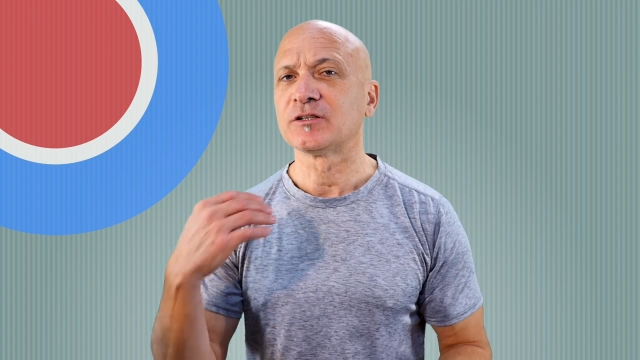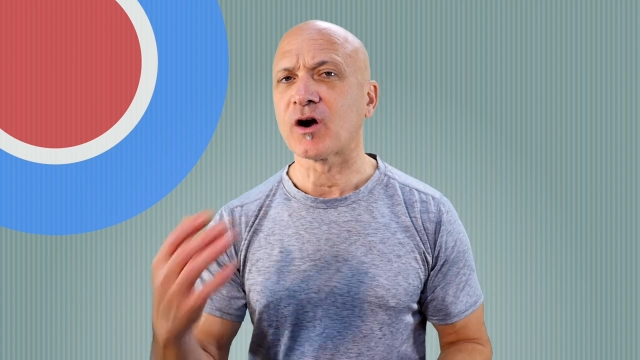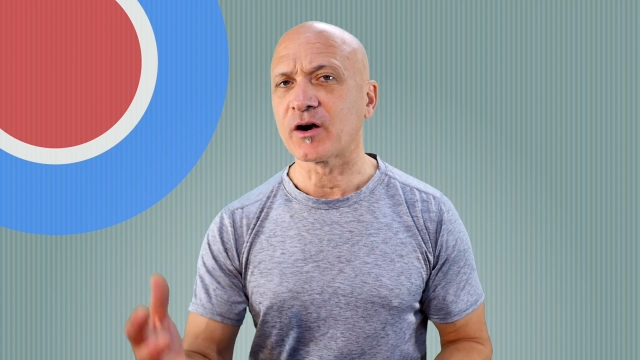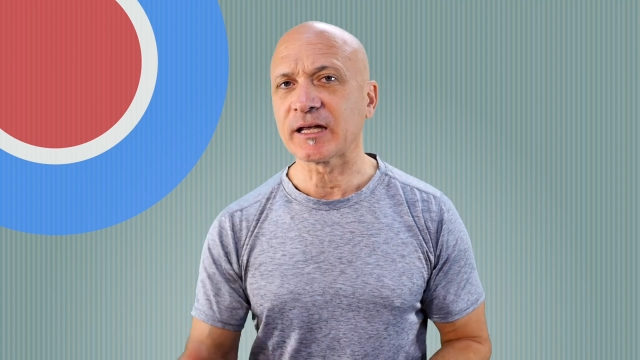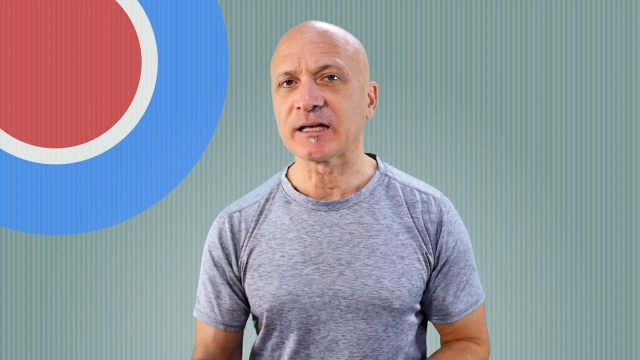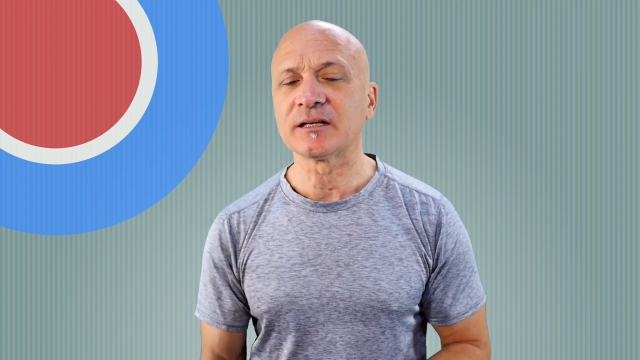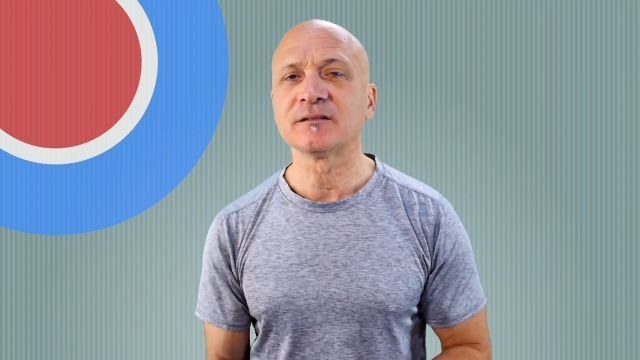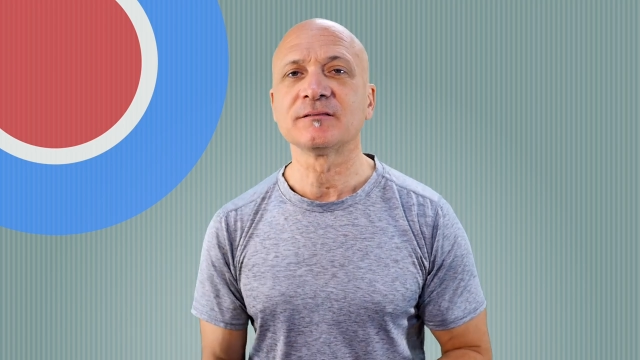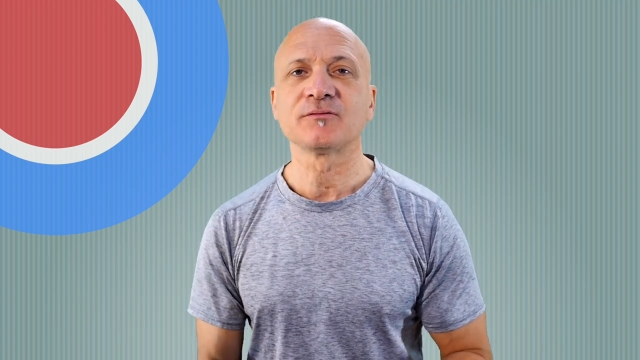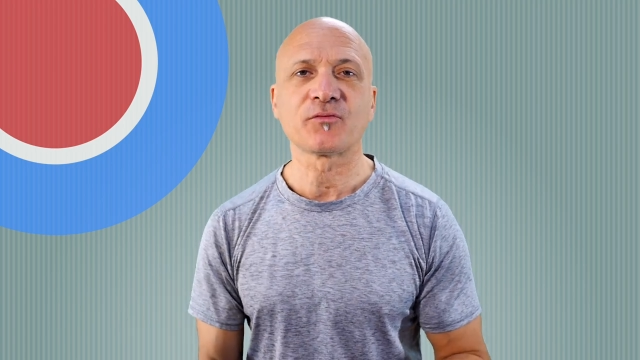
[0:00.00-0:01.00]

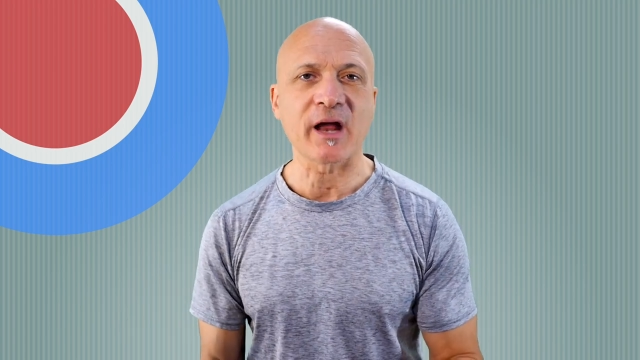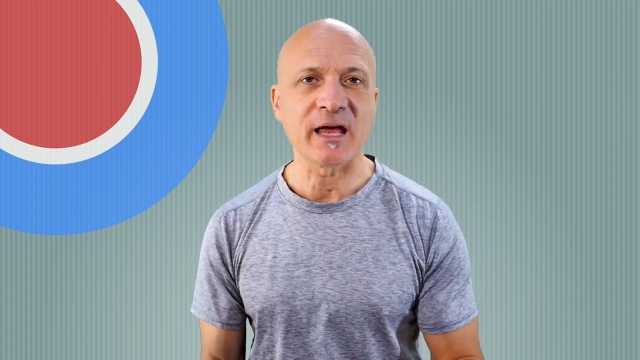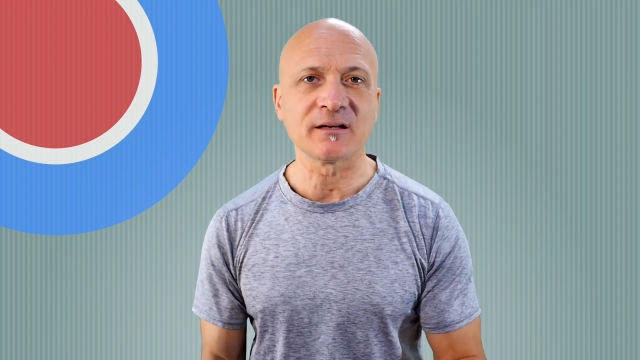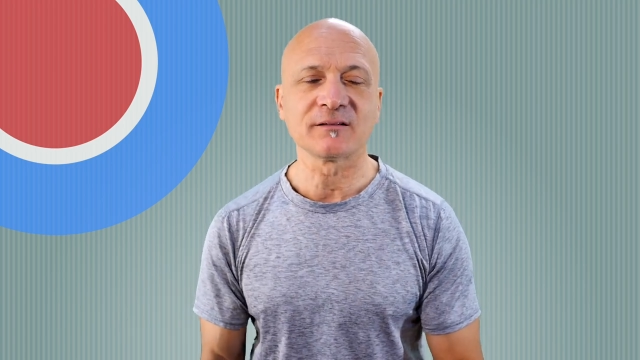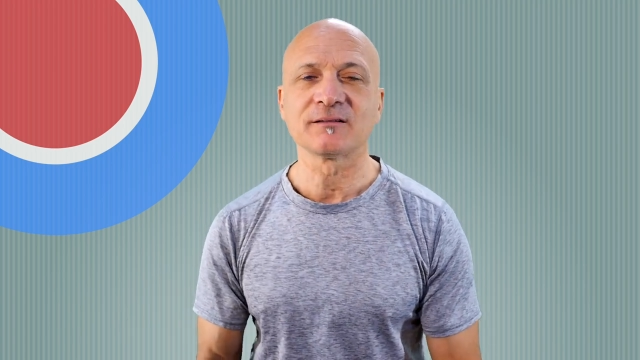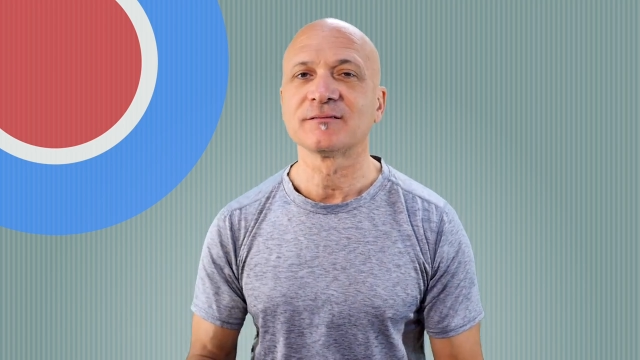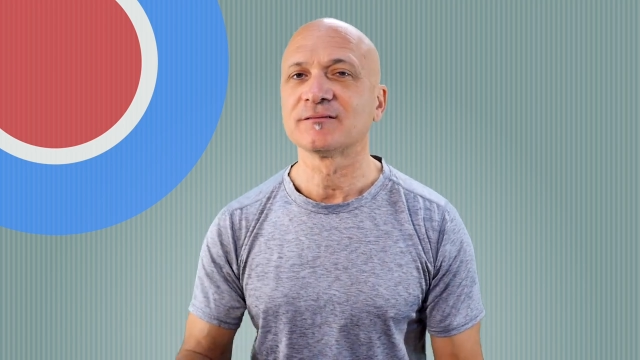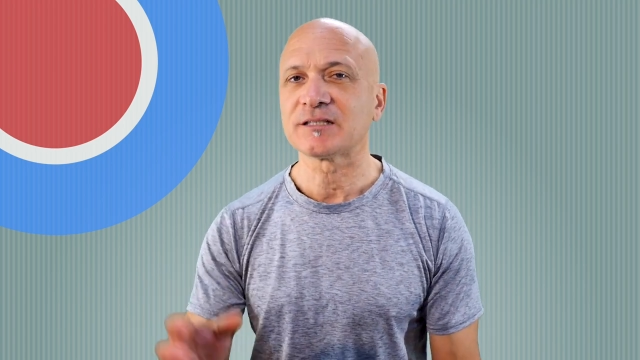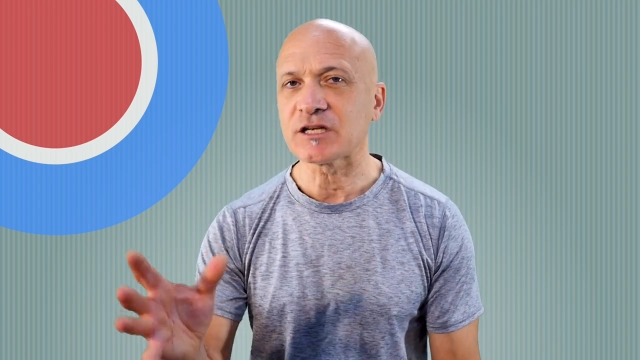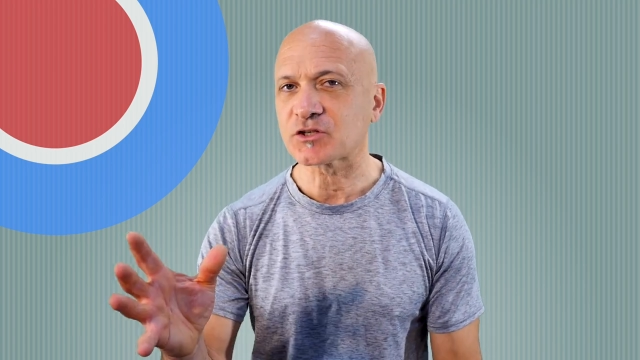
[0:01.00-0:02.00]
Guardian, Friend,
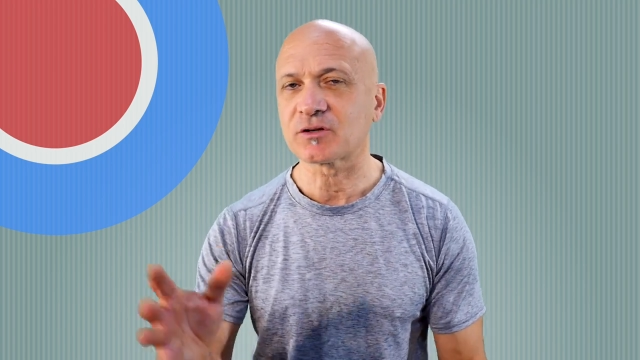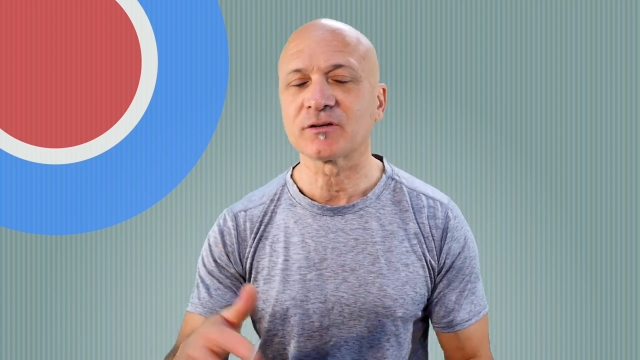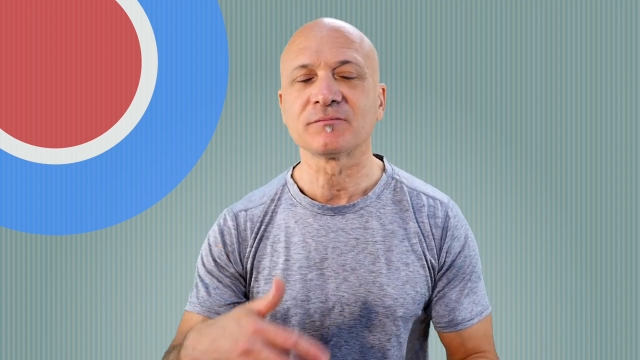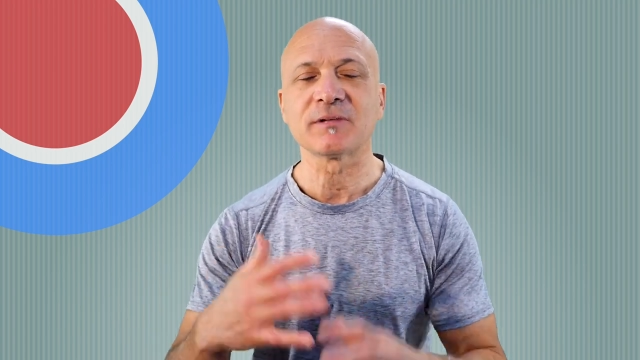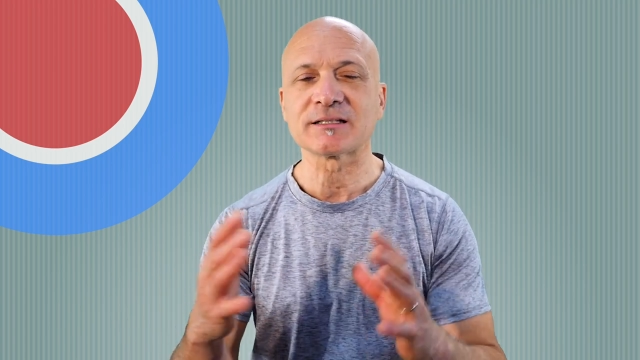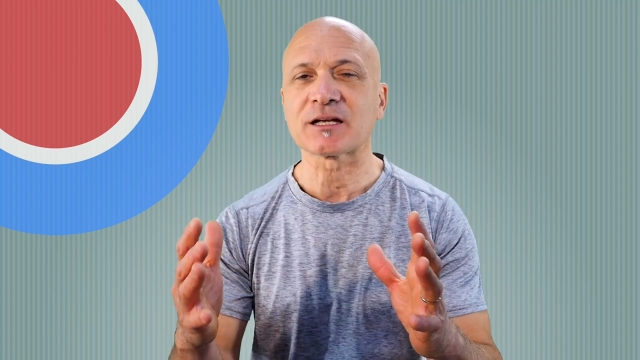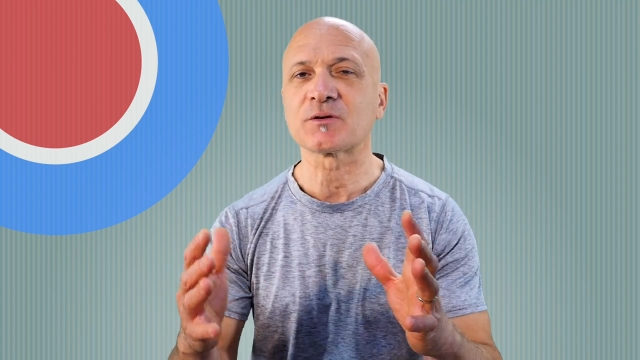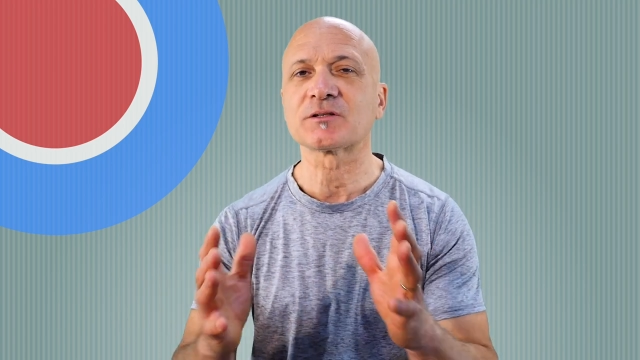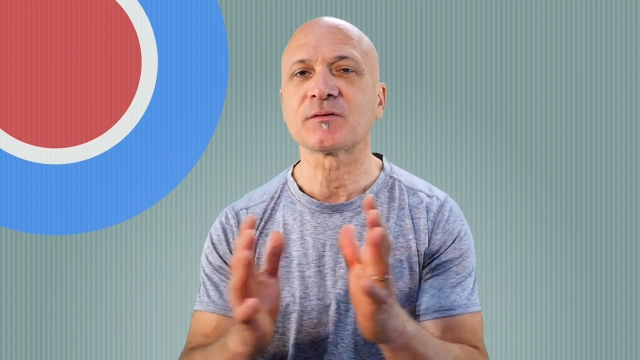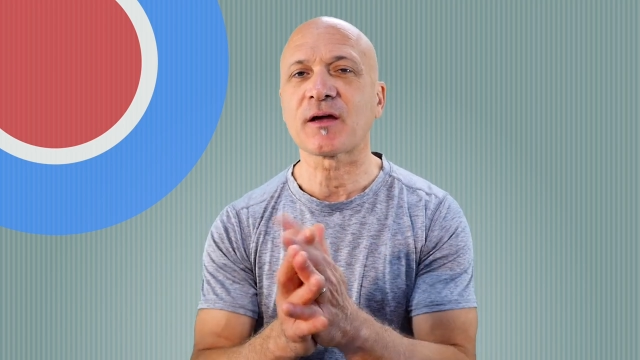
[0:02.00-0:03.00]
Teacher,
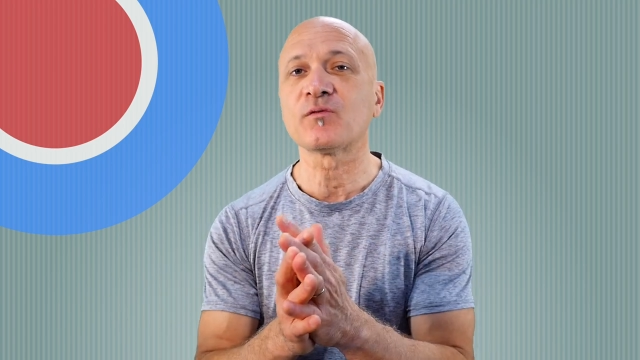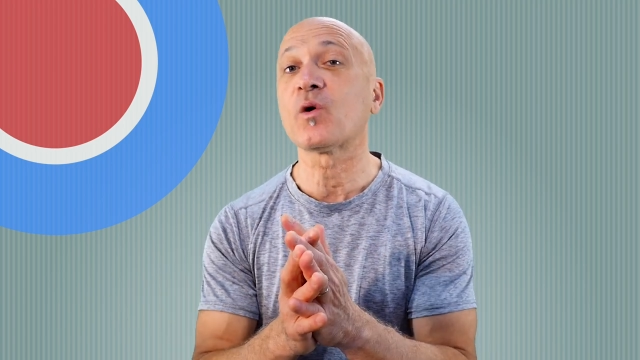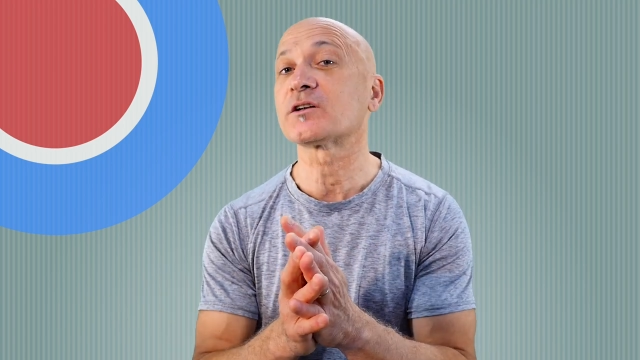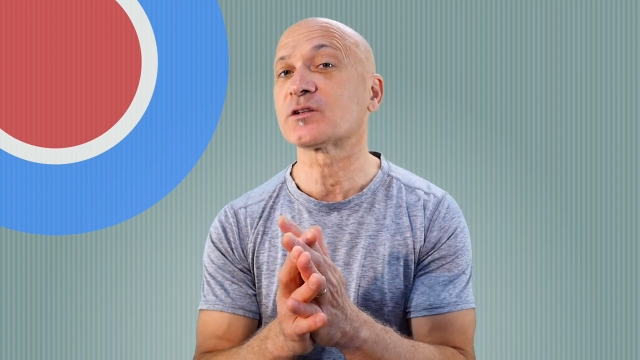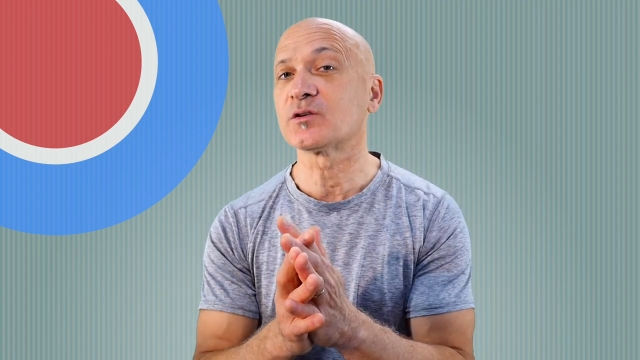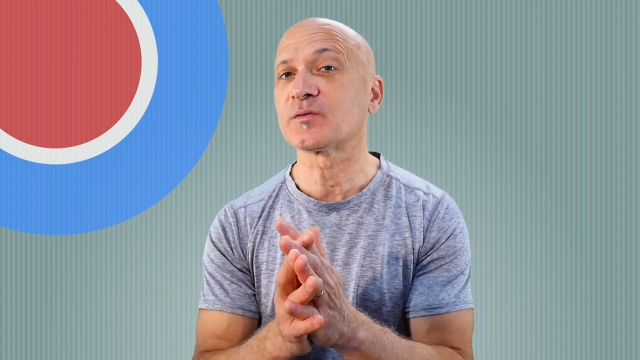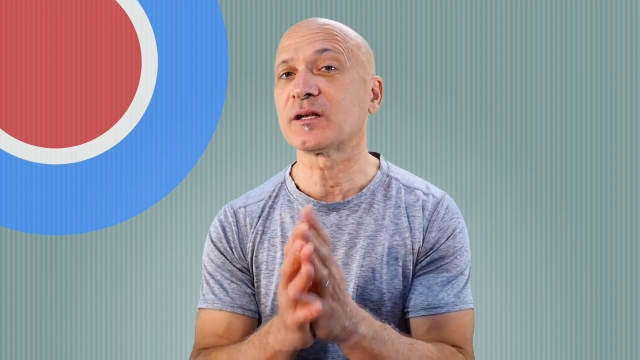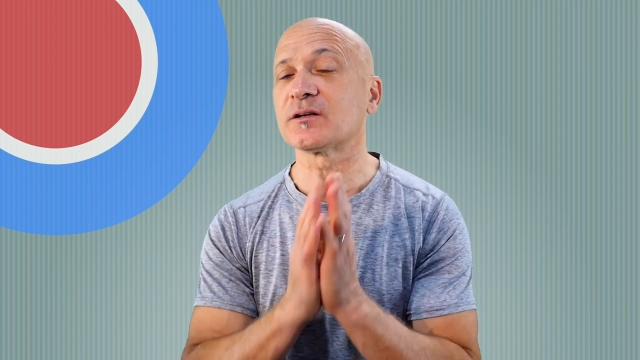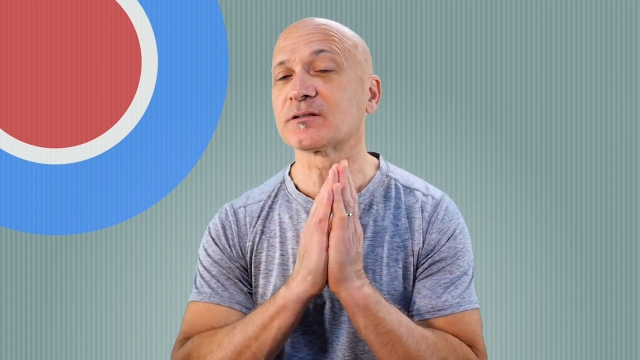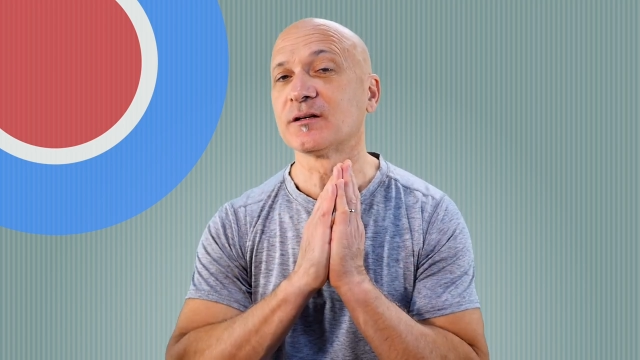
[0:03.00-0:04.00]
etc. So if you haven't watched those
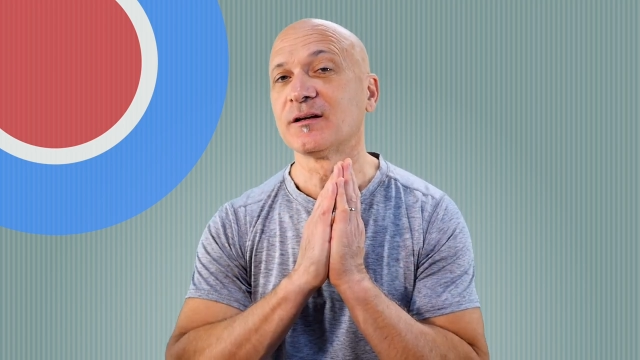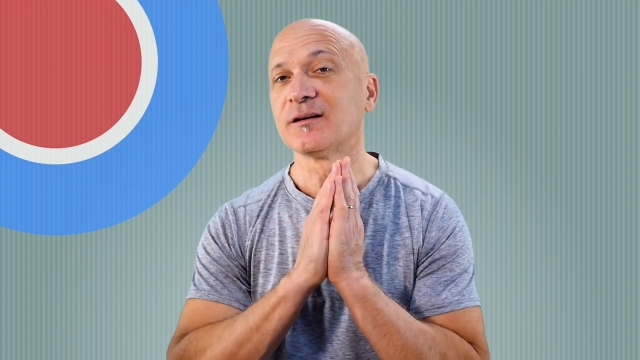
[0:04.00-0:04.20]
videos,